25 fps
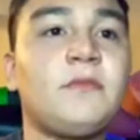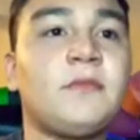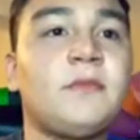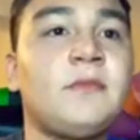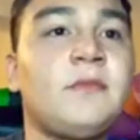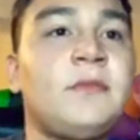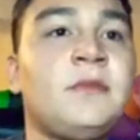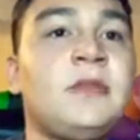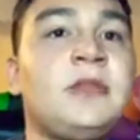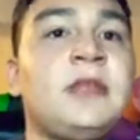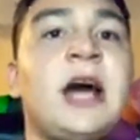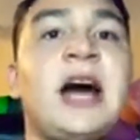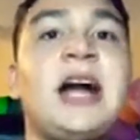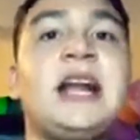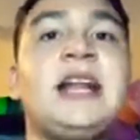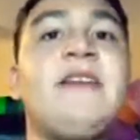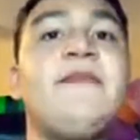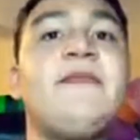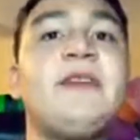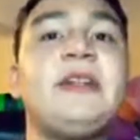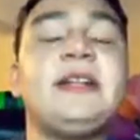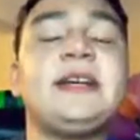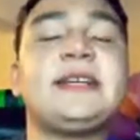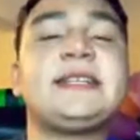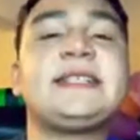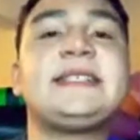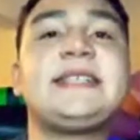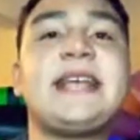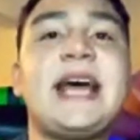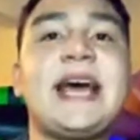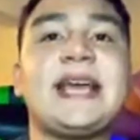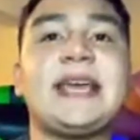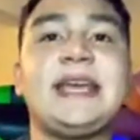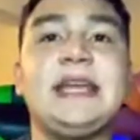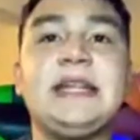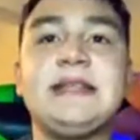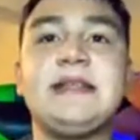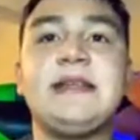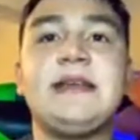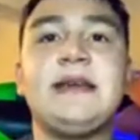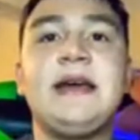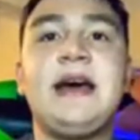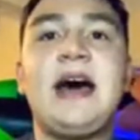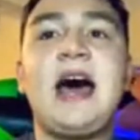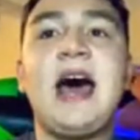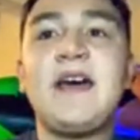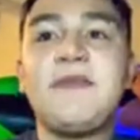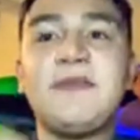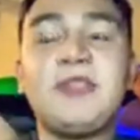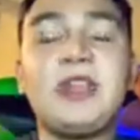not even a second.
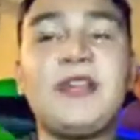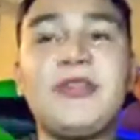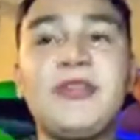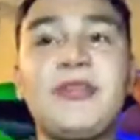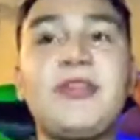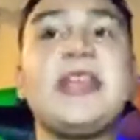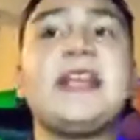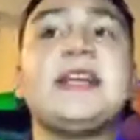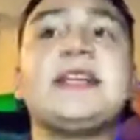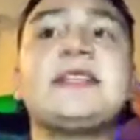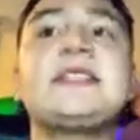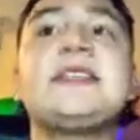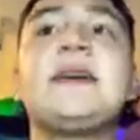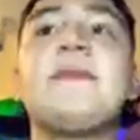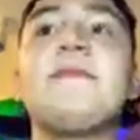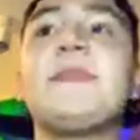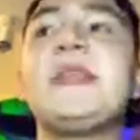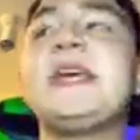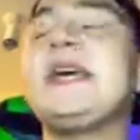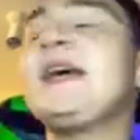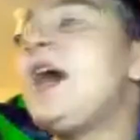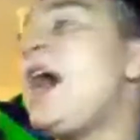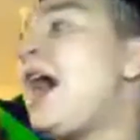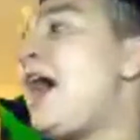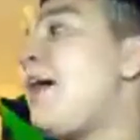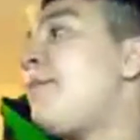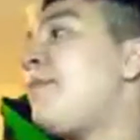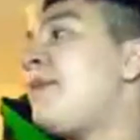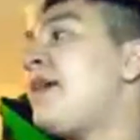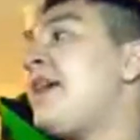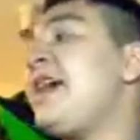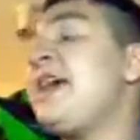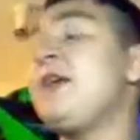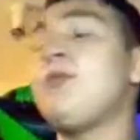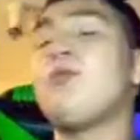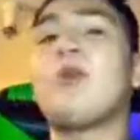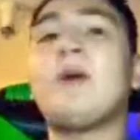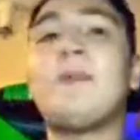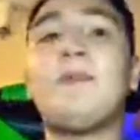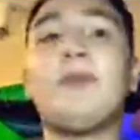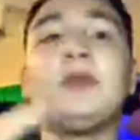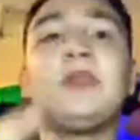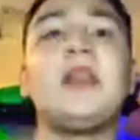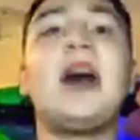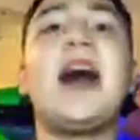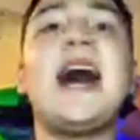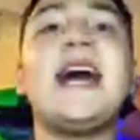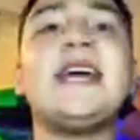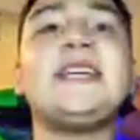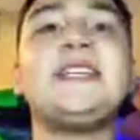I have to think something up and
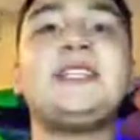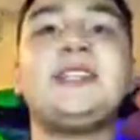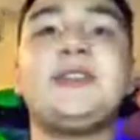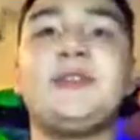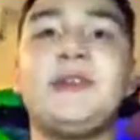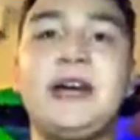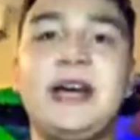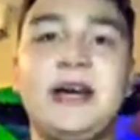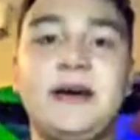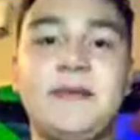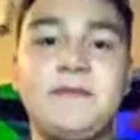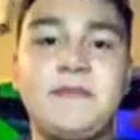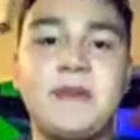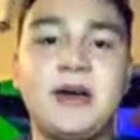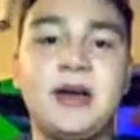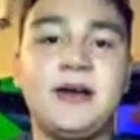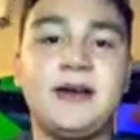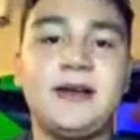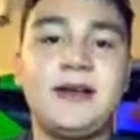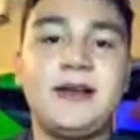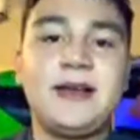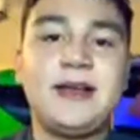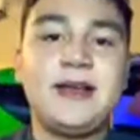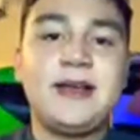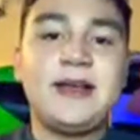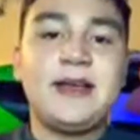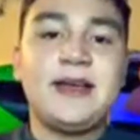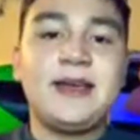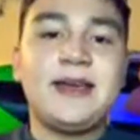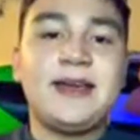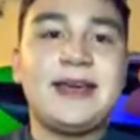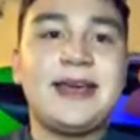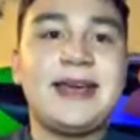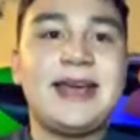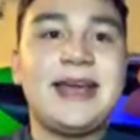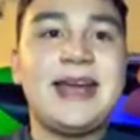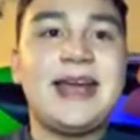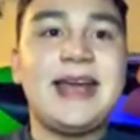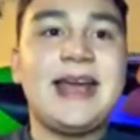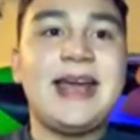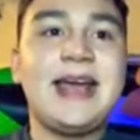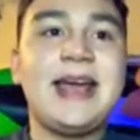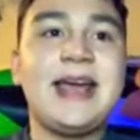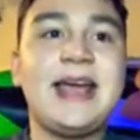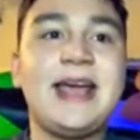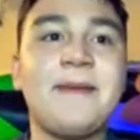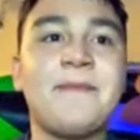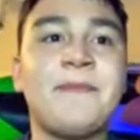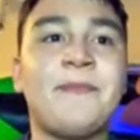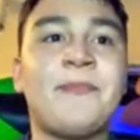reply to him,
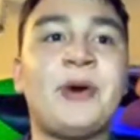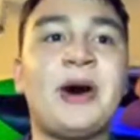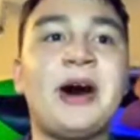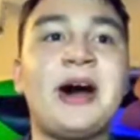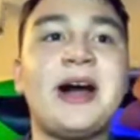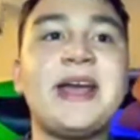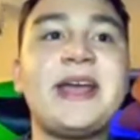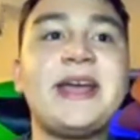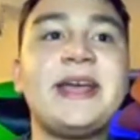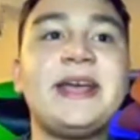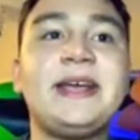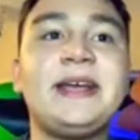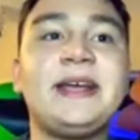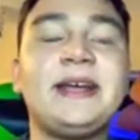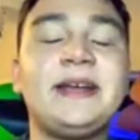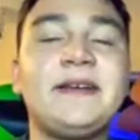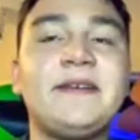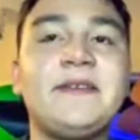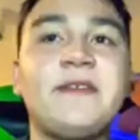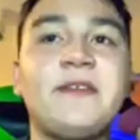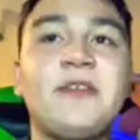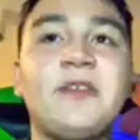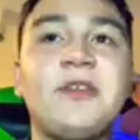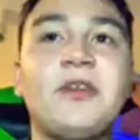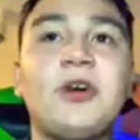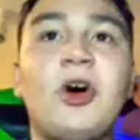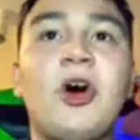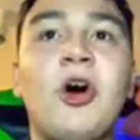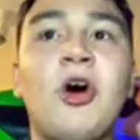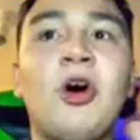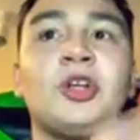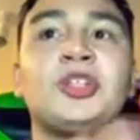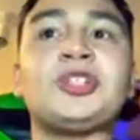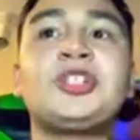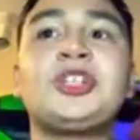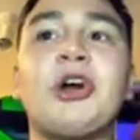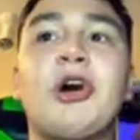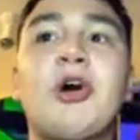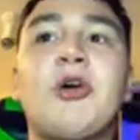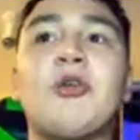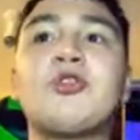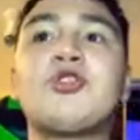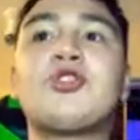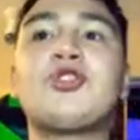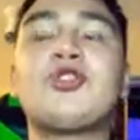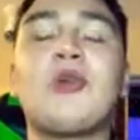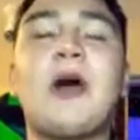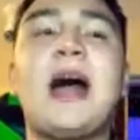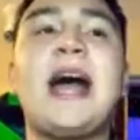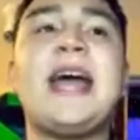but also
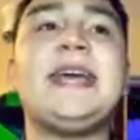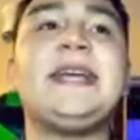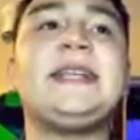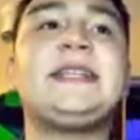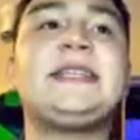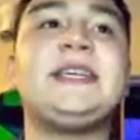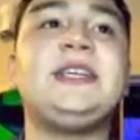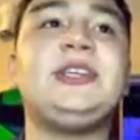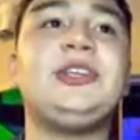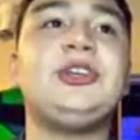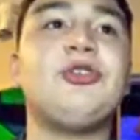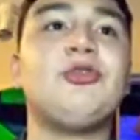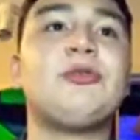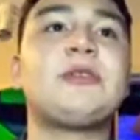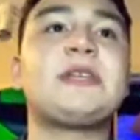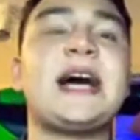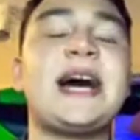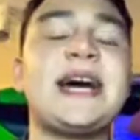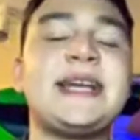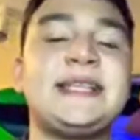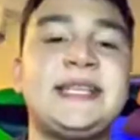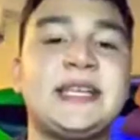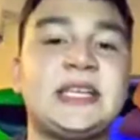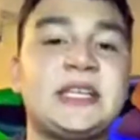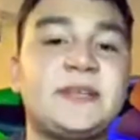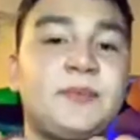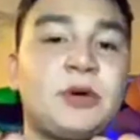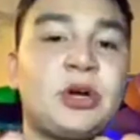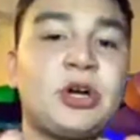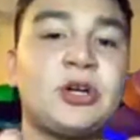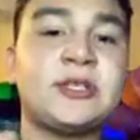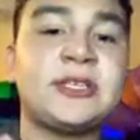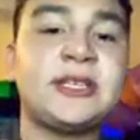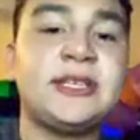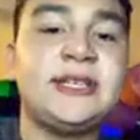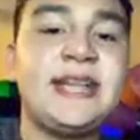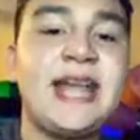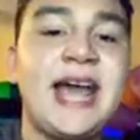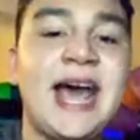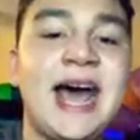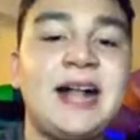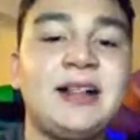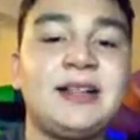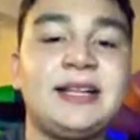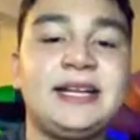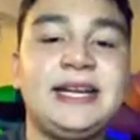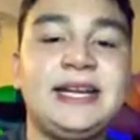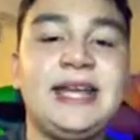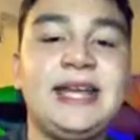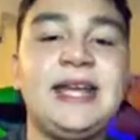trying to use Isaac's
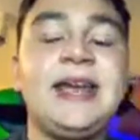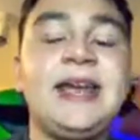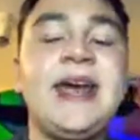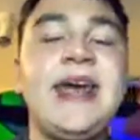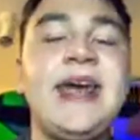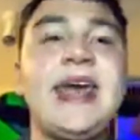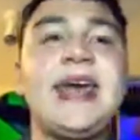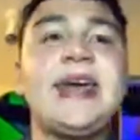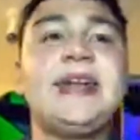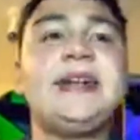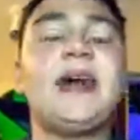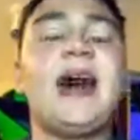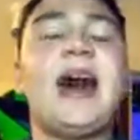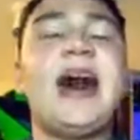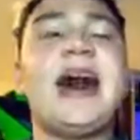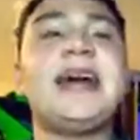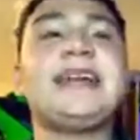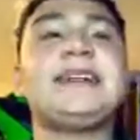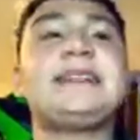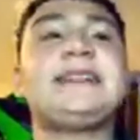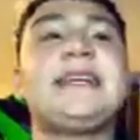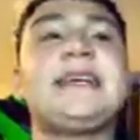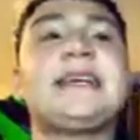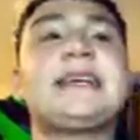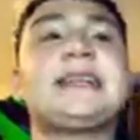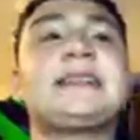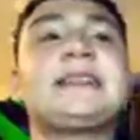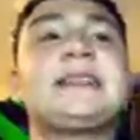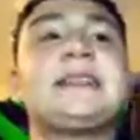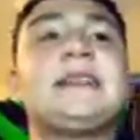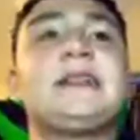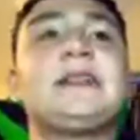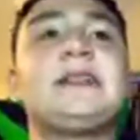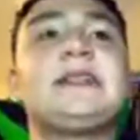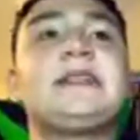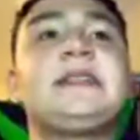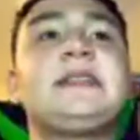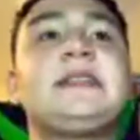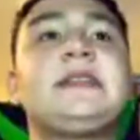personality and Isaac's